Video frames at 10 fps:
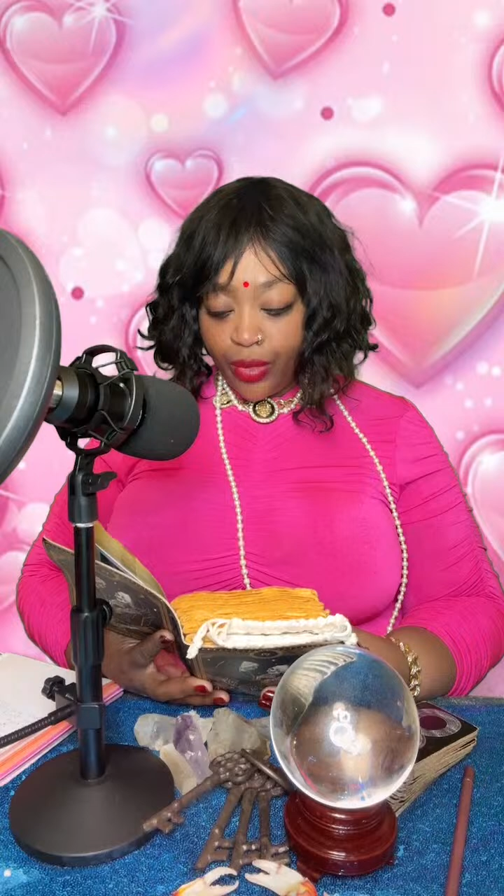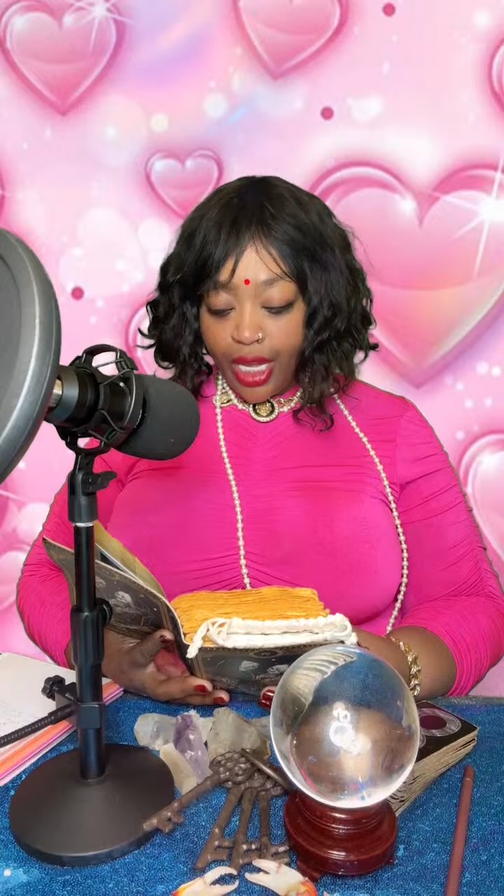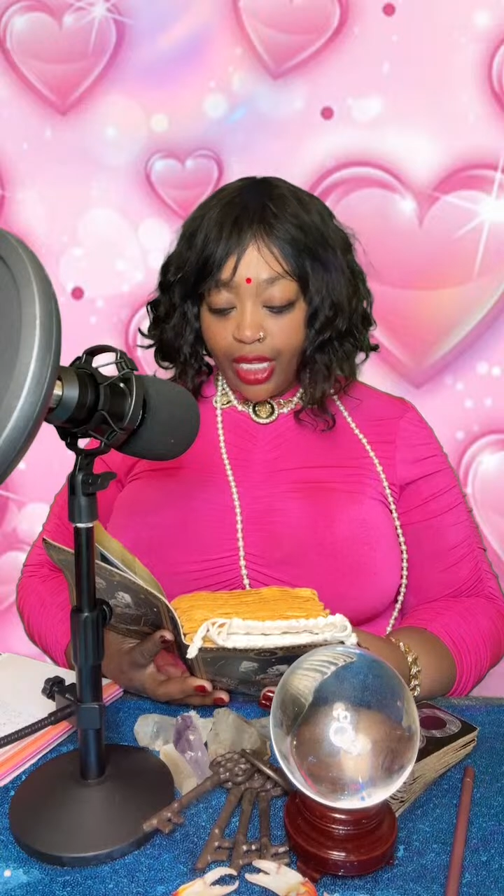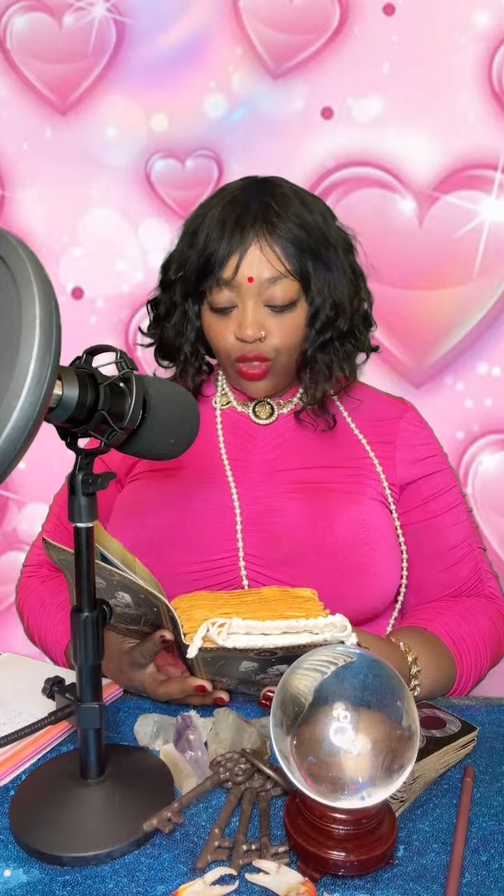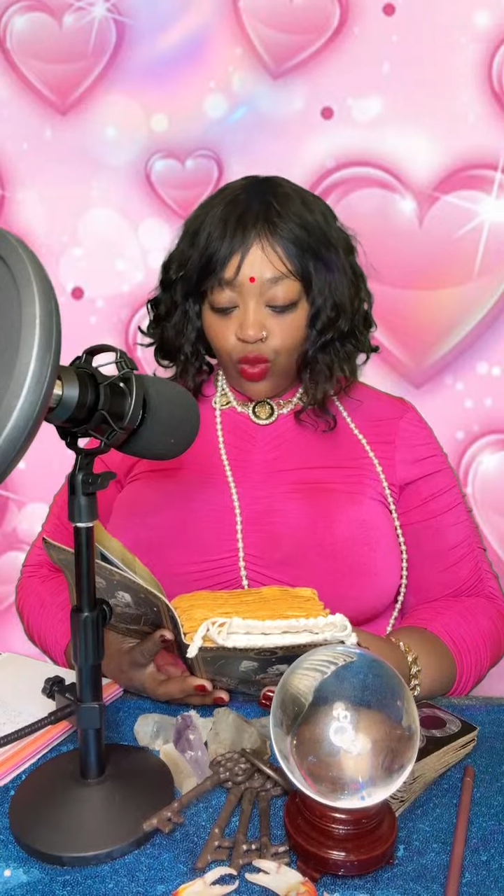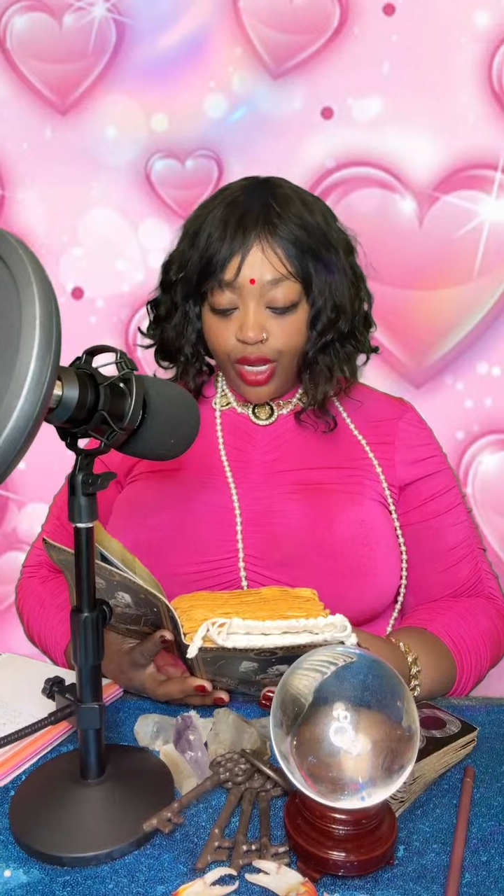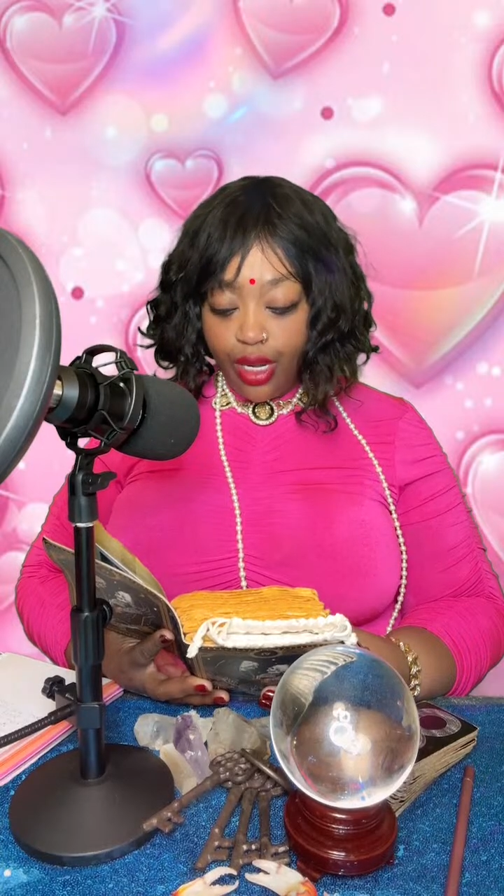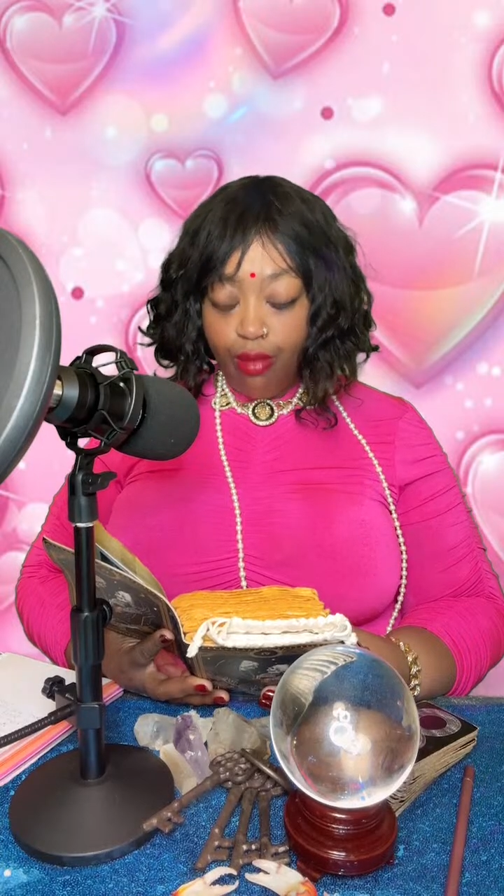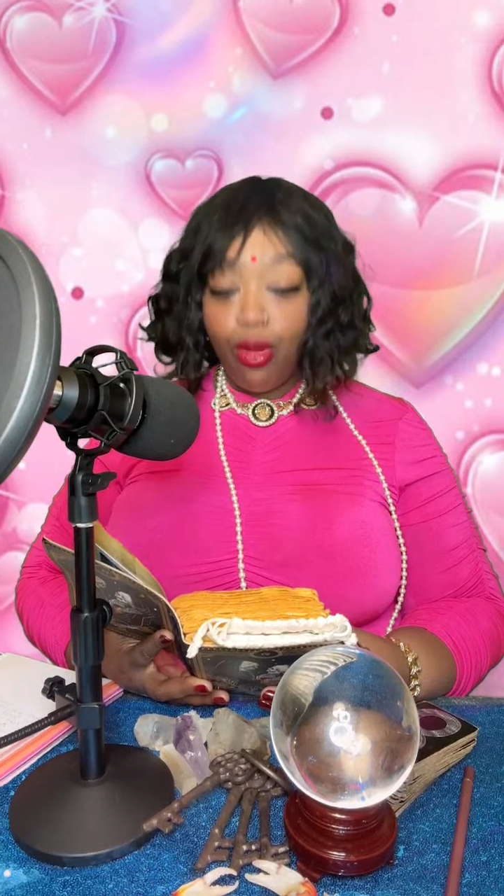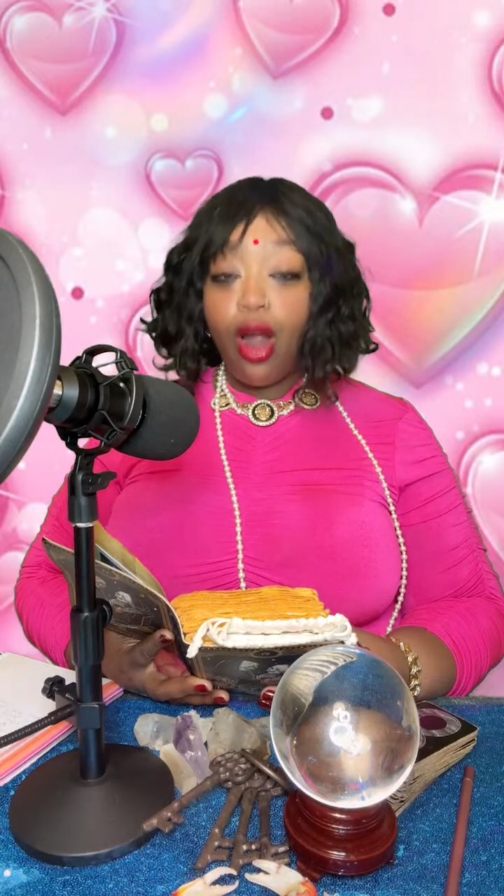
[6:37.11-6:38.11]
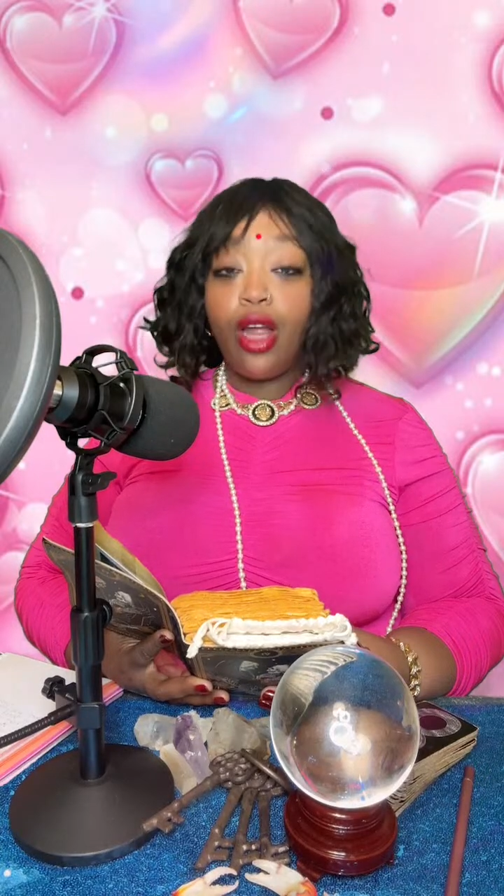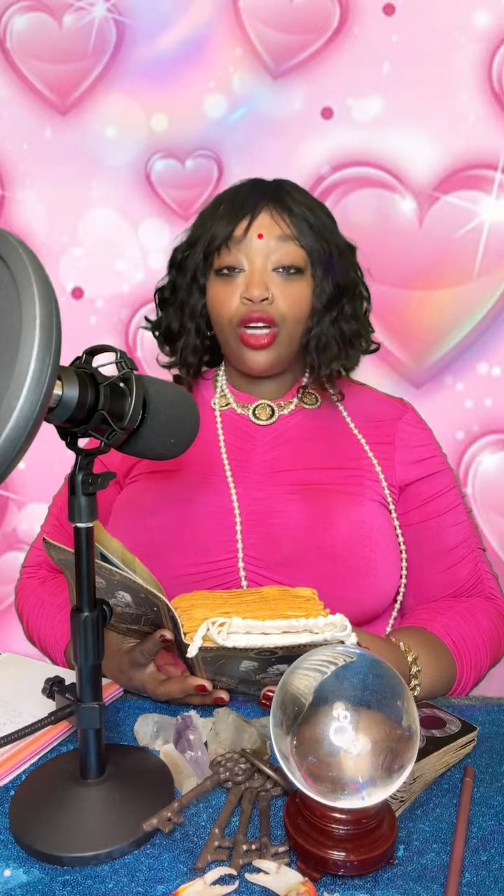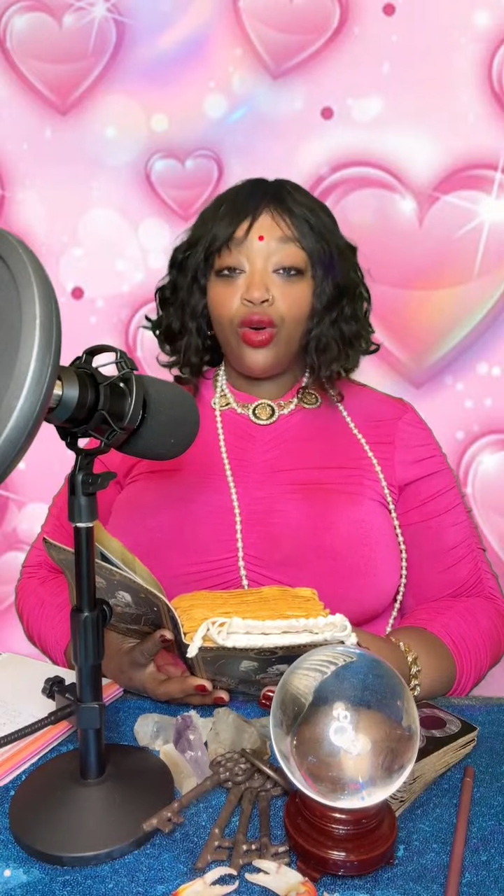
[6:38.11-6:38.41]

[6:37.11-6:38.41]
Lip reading: As we embark